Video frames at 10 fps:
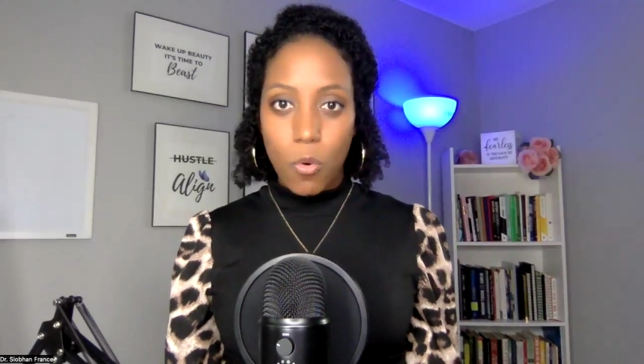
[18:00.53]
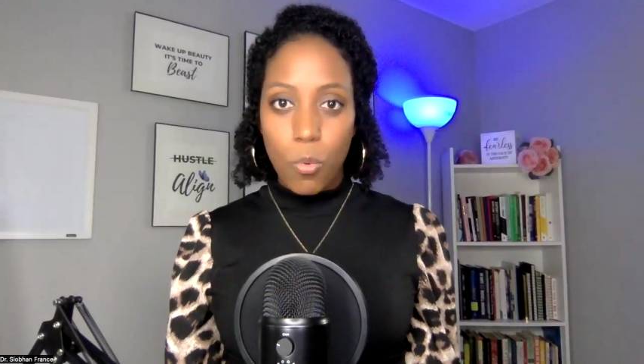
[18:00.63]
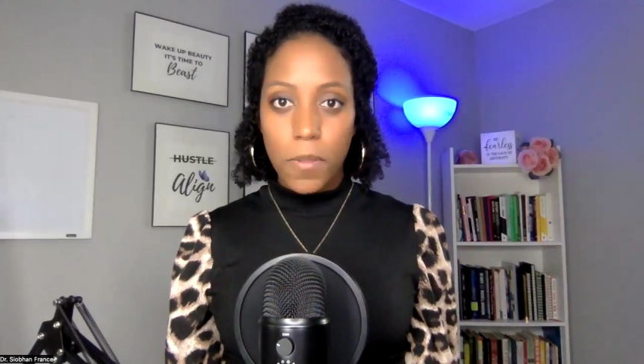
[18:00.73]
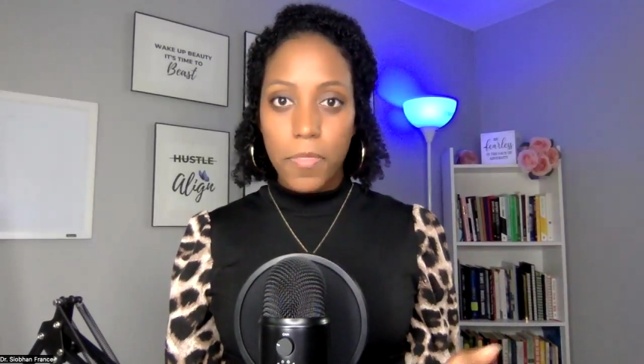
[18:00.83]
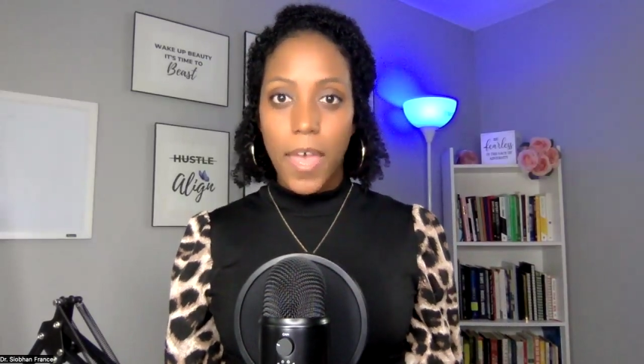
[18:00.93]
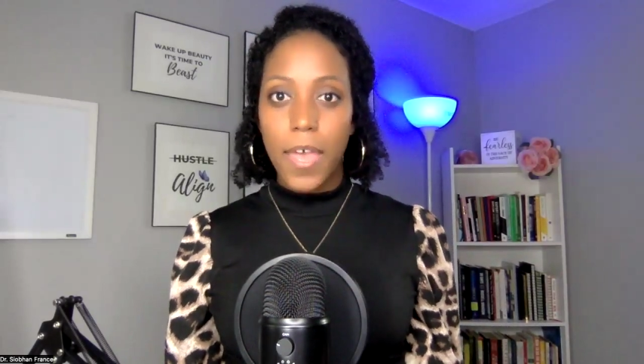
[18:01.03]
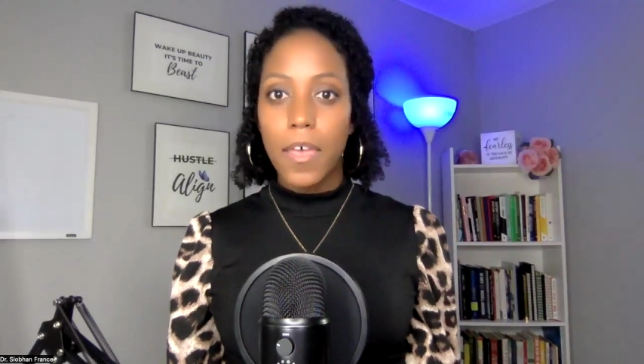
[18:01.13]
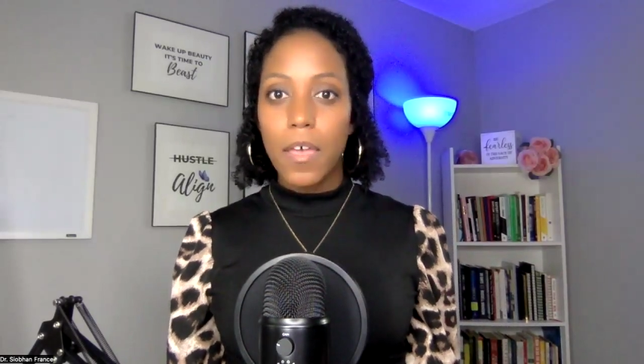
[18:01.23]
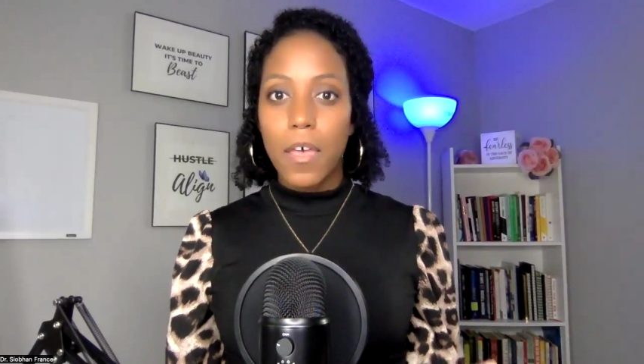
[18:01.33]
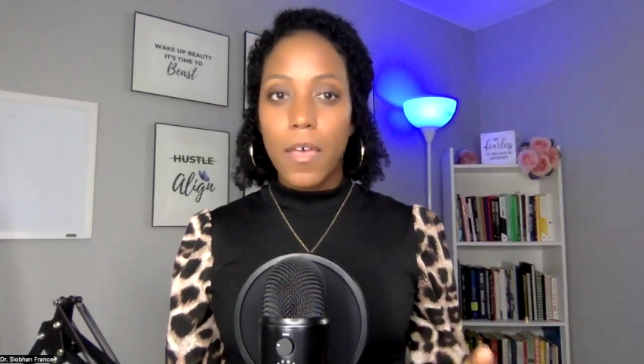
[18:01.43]
where
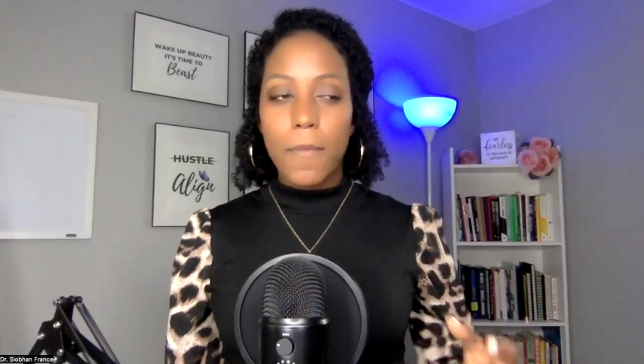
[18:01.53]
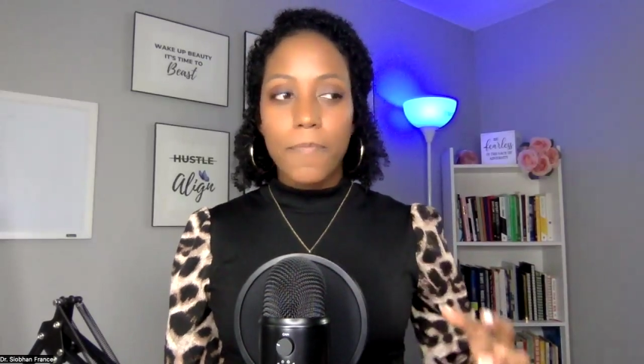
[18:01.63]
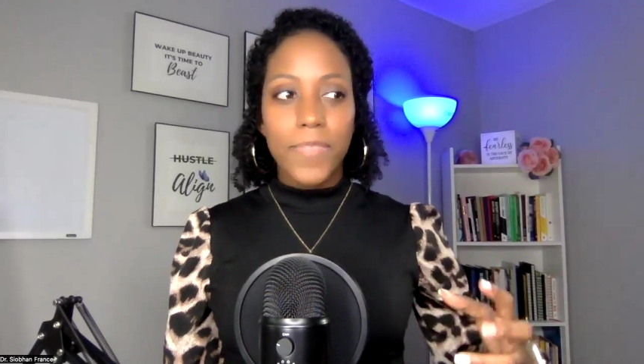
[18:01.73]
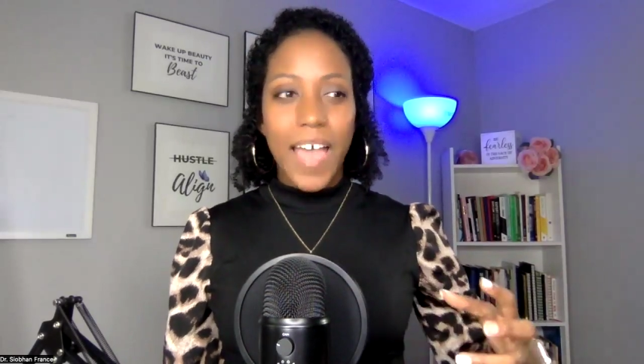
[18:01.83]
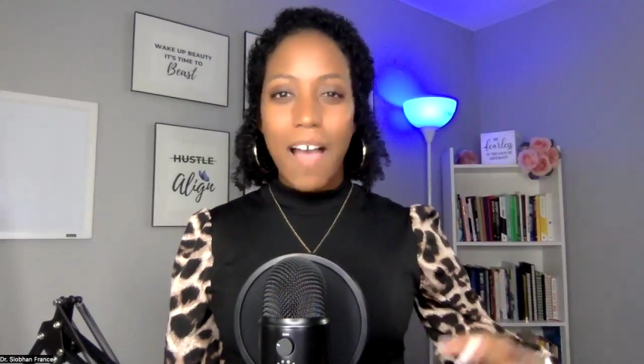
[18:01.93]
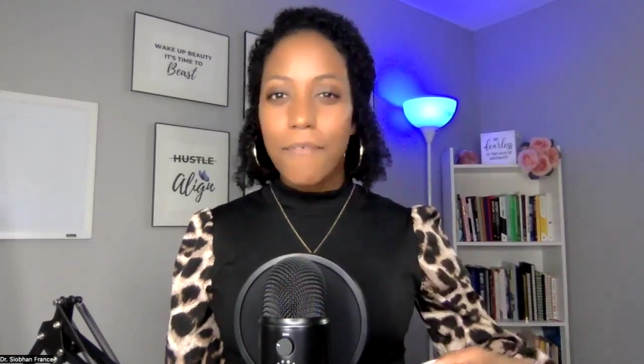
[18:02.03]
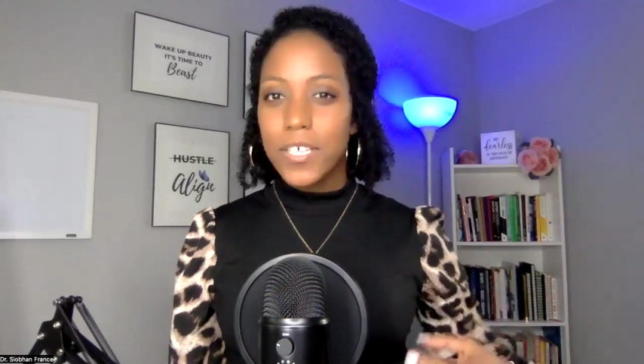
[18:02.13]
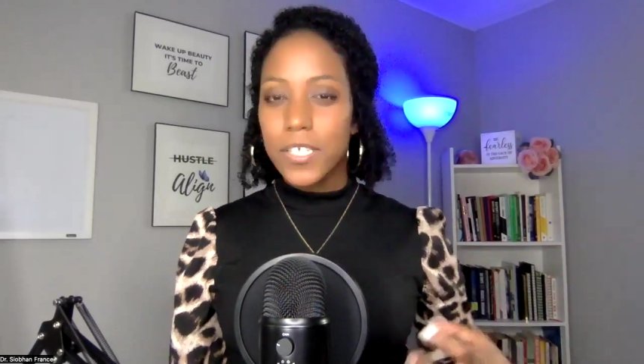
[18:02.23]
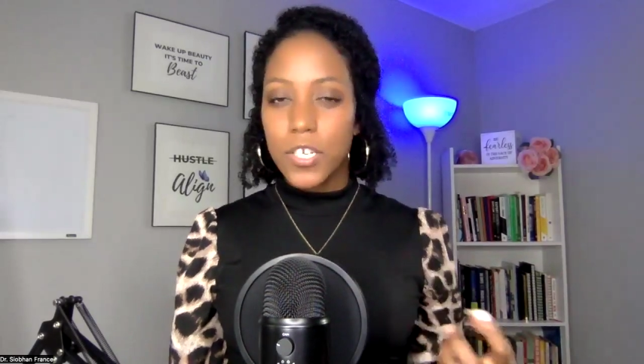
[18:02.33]
they have this